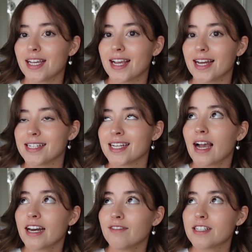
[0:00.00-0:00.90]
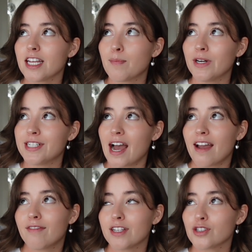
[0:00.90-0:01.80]
and kind of a deeper
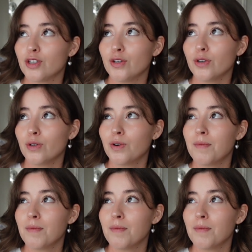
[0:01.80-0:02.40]
dive into